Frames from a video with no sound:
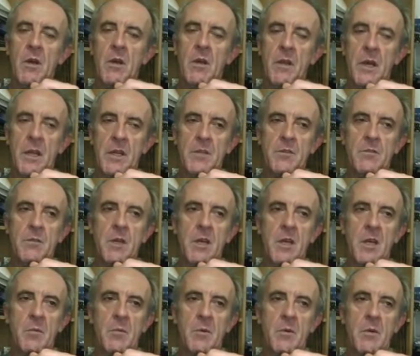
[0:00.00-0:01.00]
That's
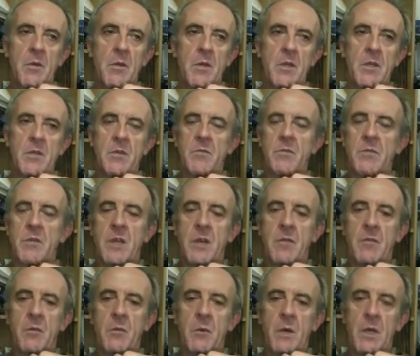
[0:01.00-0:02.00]
drinkable. There's
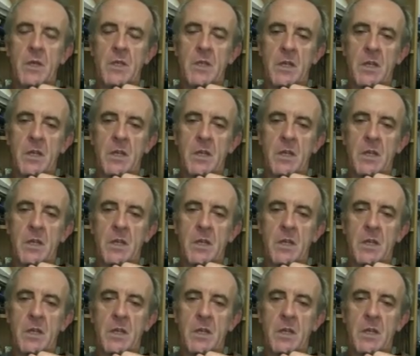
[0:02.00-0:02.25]
several ways of